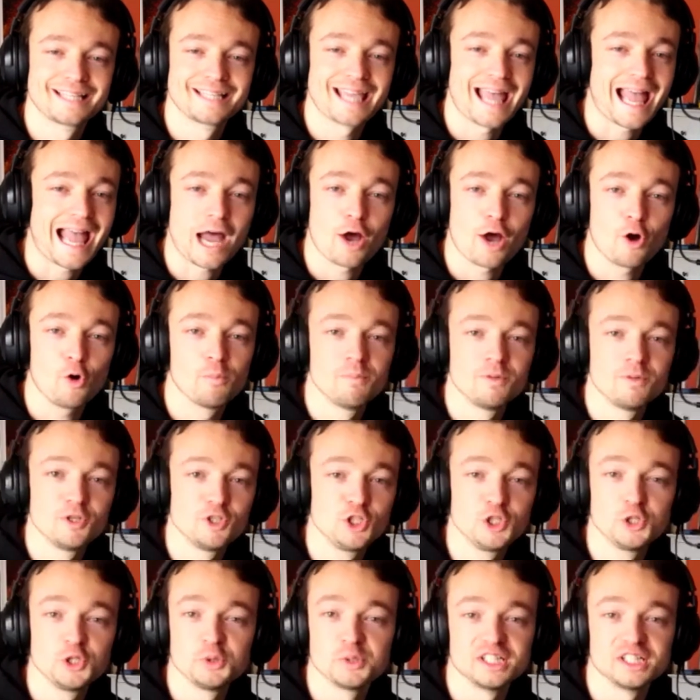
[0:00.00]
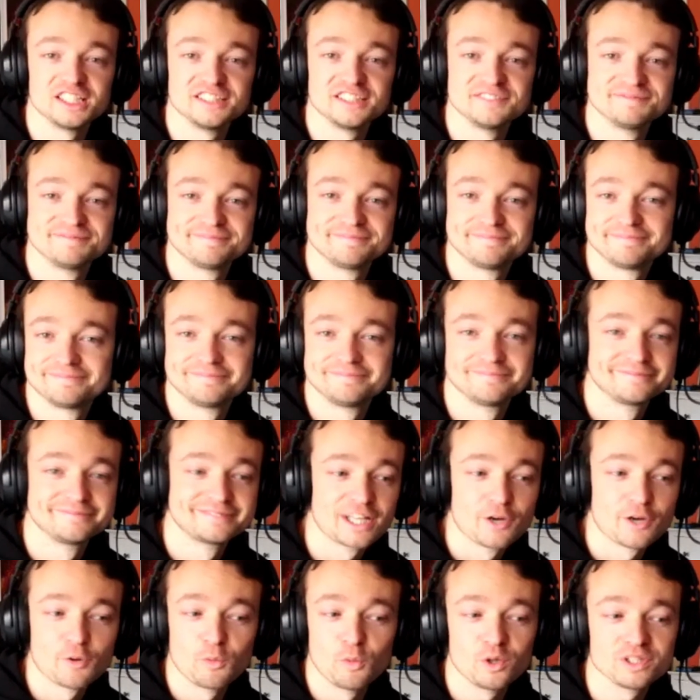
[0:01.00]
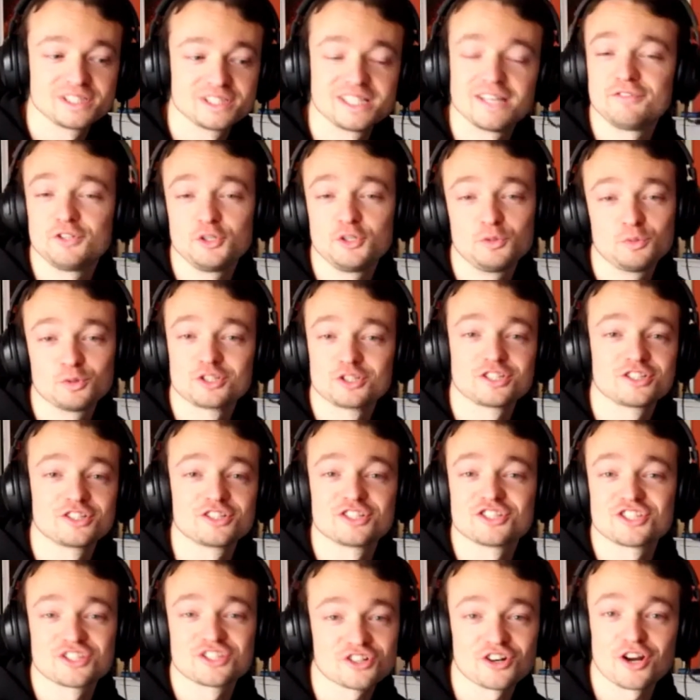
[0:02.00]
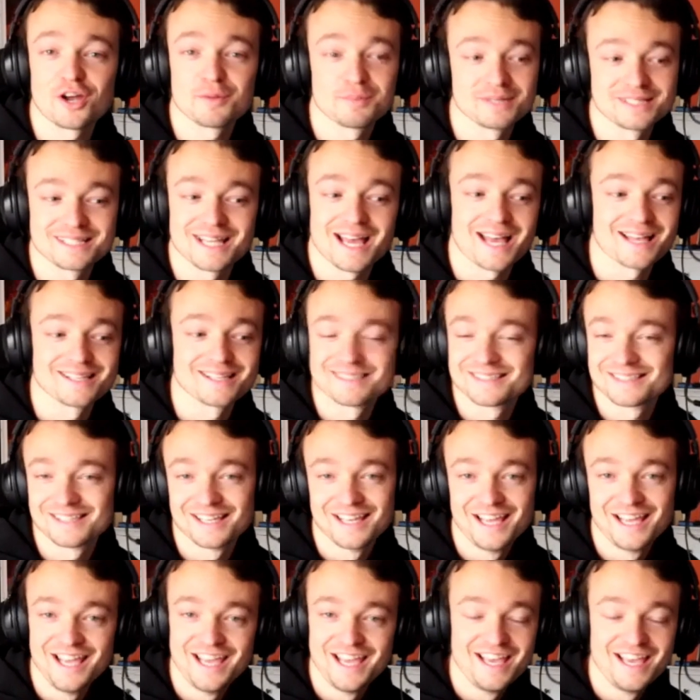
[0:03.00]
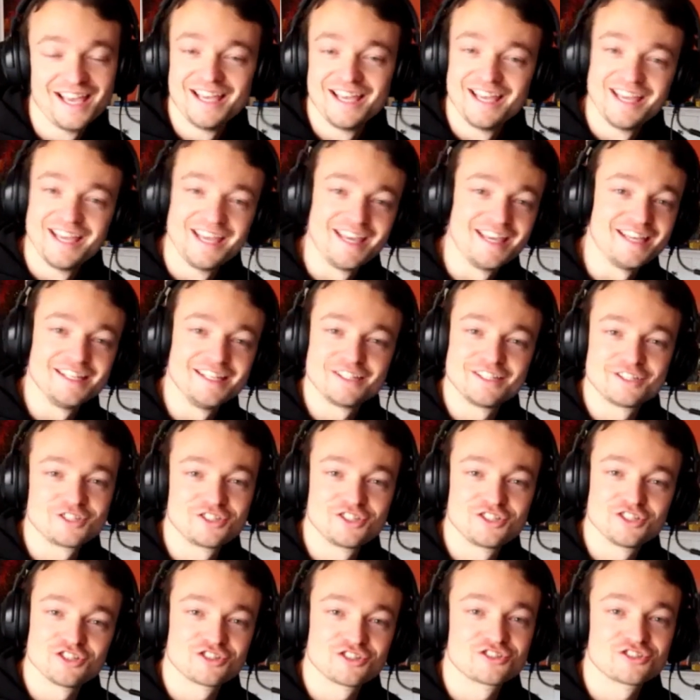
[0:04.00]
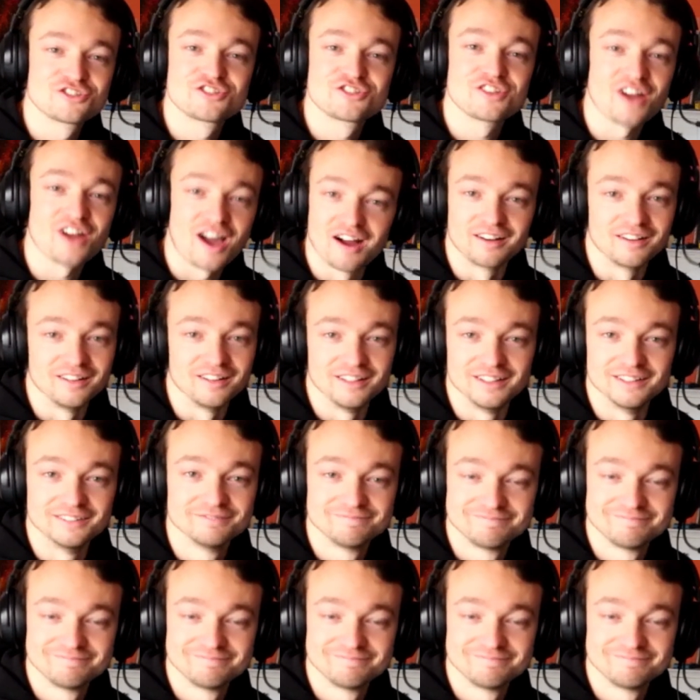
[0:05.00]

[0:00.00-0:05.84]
cow manure, whatever you want to describe it as. It's just dung.